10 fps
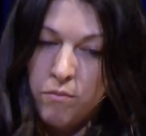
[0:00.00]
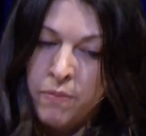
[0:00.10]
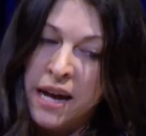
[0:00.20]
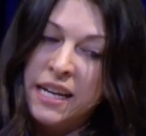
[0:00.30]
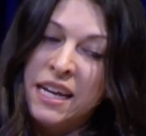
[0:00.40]

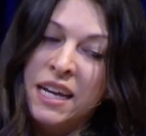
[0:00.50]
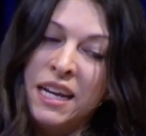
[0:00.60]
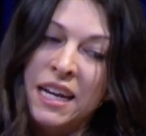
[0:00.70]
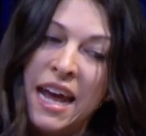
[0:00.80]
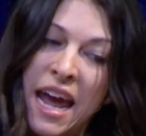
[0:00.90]
But
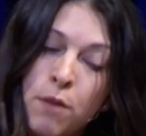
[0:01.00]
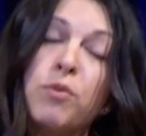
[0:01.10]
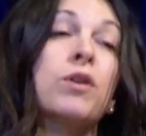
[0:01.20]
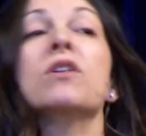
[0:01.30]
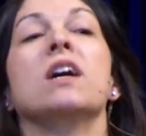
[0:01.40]
in
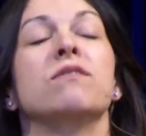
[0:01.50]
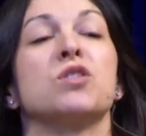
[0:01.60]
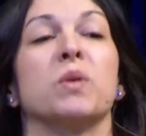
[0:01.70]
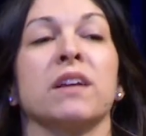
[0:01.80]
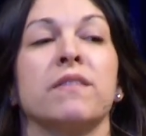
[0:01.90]
April of
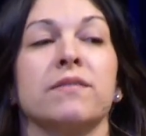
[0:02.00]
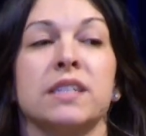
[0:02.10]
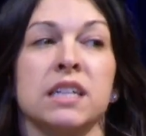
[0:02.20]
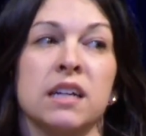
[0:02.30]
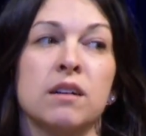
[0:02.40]

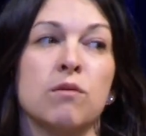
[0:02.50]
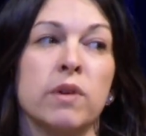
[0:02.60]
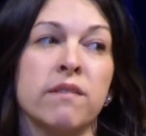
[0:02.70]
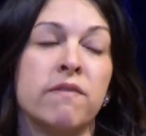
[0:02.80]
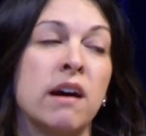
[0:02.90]
2015,
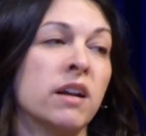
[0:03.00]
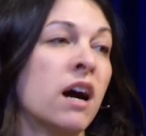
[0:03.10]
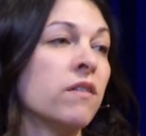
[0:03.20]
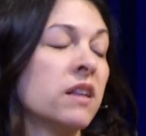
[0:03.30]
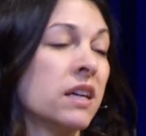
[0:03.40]
we found
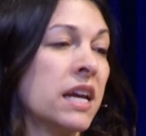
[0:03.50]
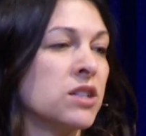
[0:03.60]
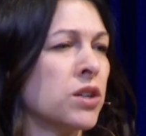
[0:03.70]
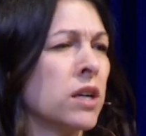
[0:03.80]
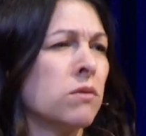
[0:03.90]
out that the
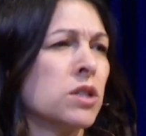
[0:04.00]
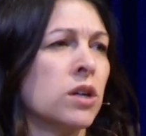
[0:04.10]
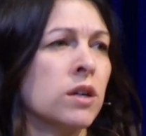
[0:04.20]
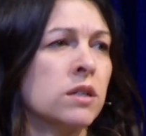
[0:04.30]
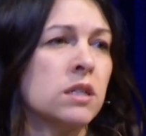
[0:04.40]
cancer had
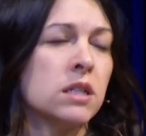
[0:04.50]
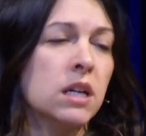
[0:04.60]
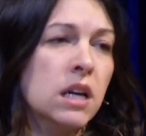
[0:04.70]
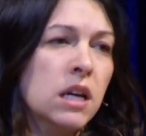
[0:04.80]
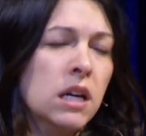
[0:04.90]
returned,
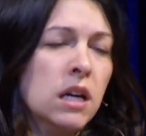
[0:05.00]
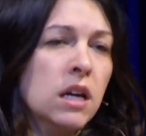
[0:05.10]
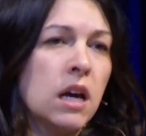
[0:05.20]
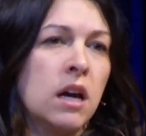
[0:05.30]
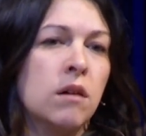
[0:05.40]

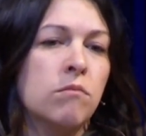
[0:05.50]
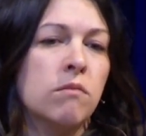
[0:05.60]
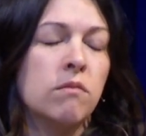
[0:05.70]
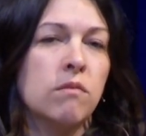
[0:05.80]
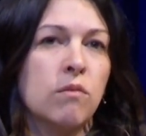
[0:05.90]

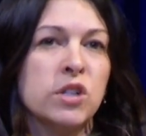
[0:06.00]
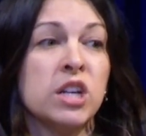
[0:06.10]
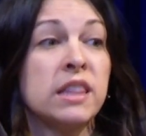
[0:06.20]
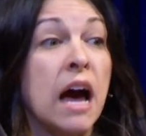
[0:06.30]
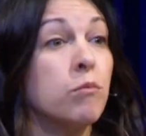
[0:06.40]
which
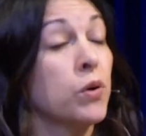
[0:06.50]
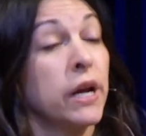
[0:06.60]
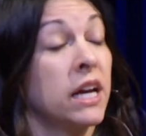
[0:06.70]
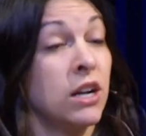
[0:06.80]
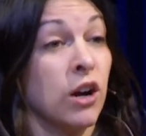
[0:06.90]
at that
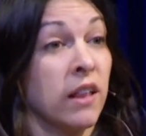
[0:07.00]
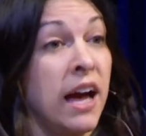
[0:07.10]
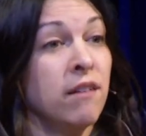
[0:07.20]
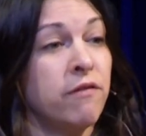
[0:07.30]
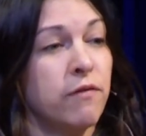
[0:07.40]
point in our
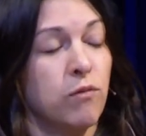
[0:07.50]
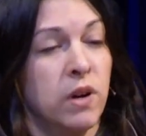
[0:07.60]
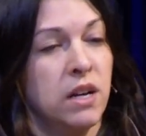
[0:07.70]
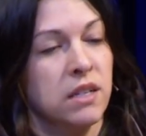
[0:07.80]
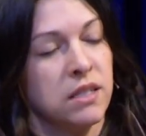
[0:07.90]
life
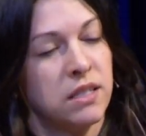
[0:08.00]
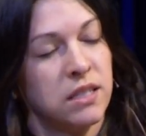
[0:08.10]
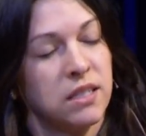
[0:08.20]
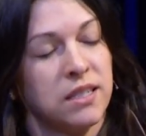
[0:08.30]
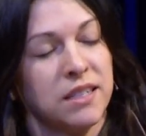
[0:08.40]

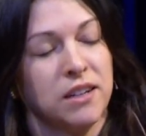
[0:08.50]
was